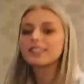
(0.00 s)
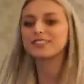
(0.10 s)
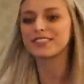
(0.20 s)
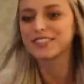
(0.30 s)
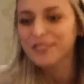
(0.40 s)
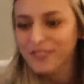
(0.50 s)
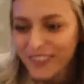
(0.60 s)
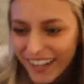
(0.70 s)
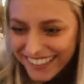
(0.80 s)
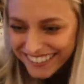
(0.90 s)
gotta start to the
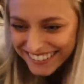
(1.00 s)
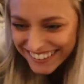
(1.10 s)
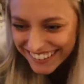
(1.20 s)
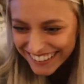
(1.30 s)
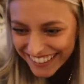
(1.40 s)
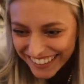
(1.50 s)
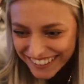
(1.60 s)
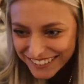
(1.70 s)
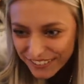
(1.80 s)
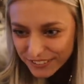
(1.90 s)
front. Oh.
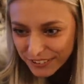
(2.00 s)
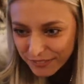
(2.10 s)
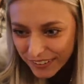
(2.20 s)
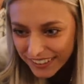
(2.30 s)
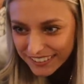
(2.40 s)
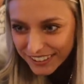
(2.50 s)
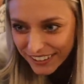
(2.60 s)
Start to the front, then